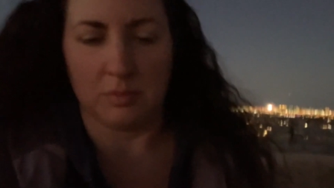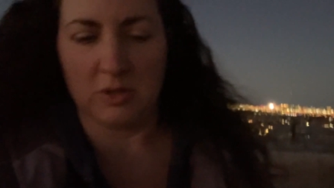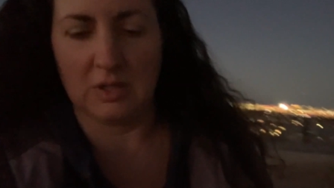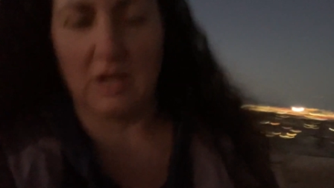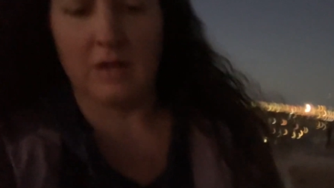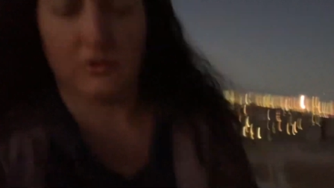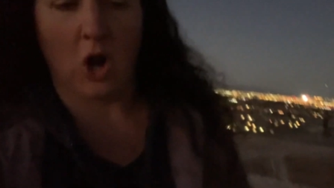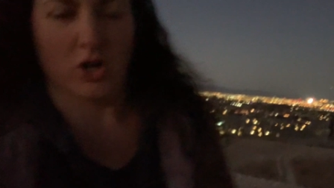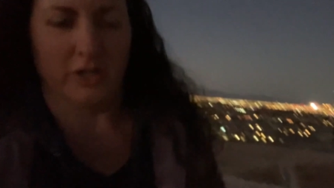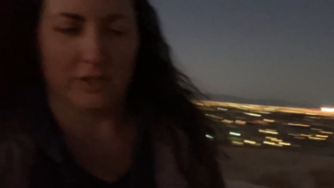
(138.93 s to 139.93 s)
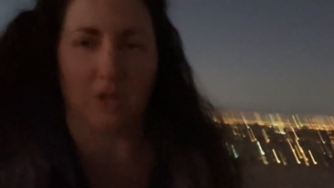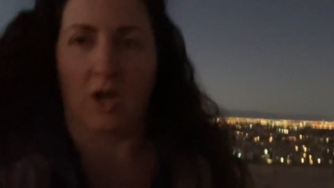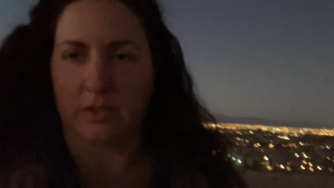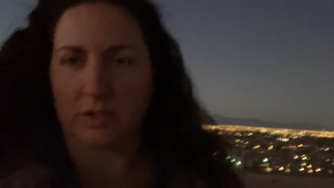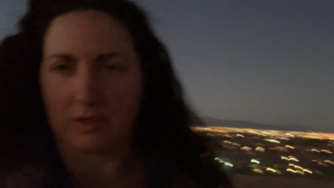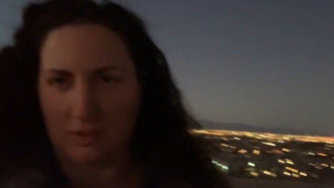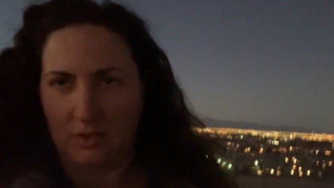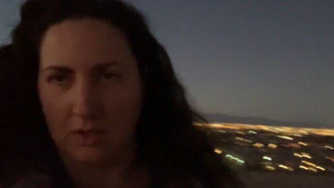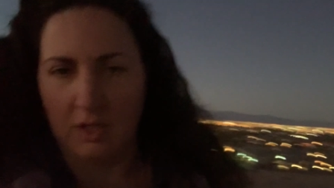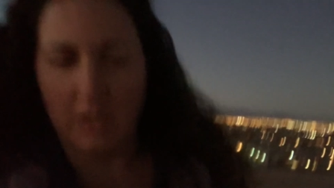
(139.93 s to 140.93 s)
There's a lot of car exhaust, so
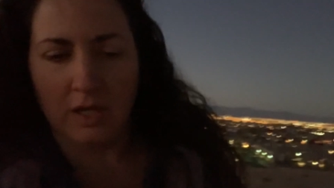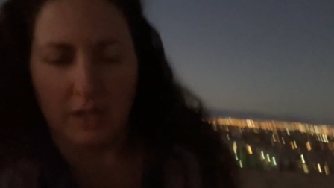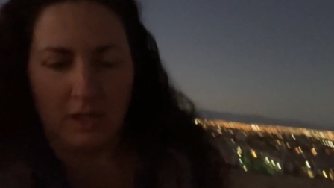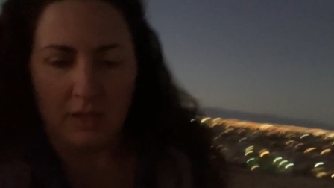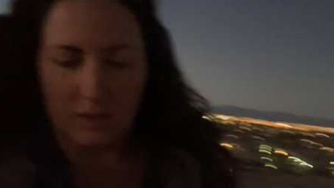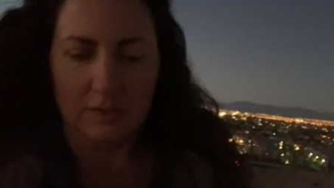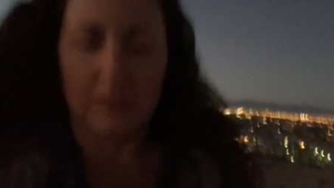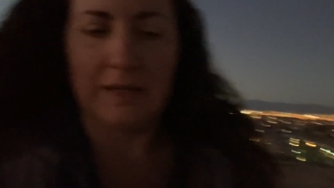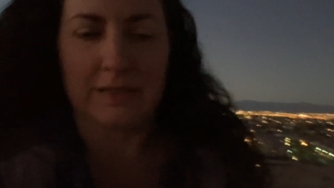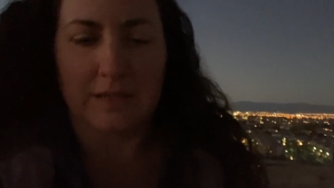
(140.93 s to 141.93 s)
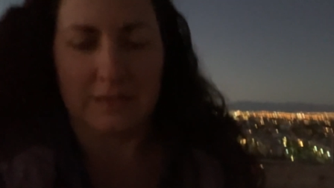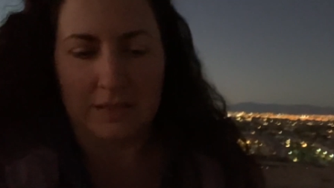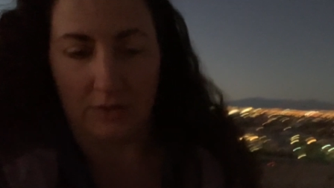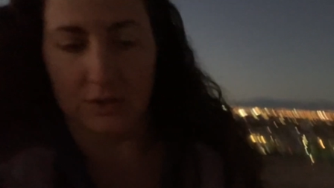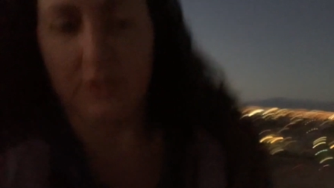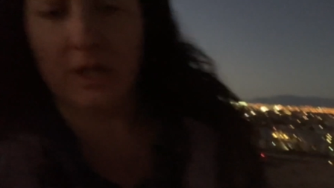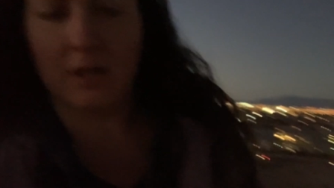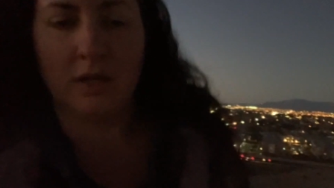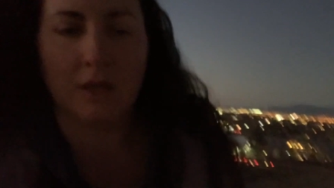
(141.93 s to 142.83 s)
it doesn't necessarily